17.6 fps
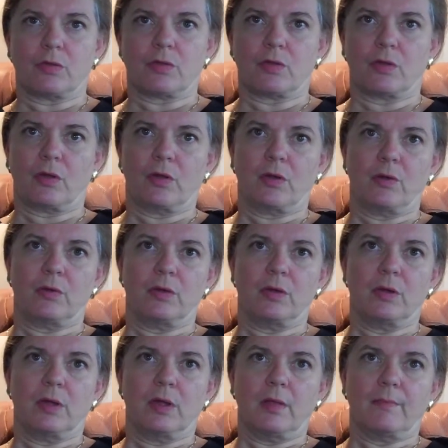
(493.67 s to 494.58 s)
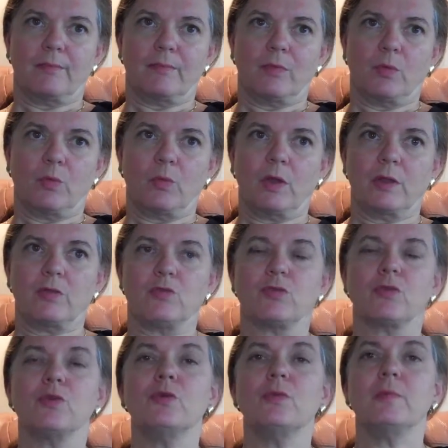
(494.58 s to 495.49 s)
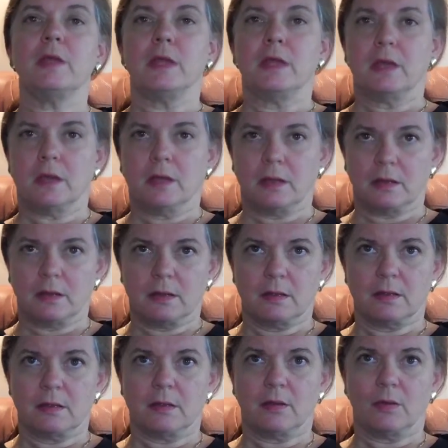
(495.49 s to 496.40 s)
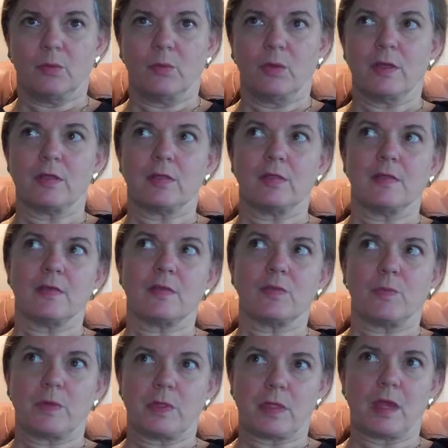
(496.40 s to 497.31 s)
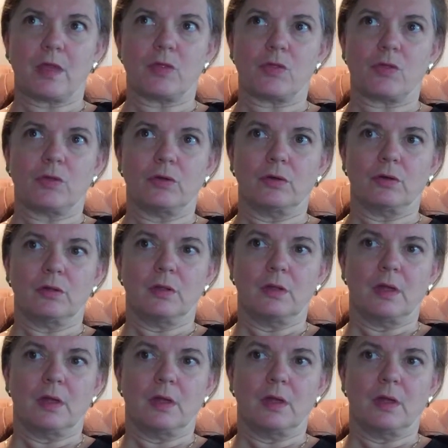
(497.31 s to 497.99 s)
So what drew me in was this potential.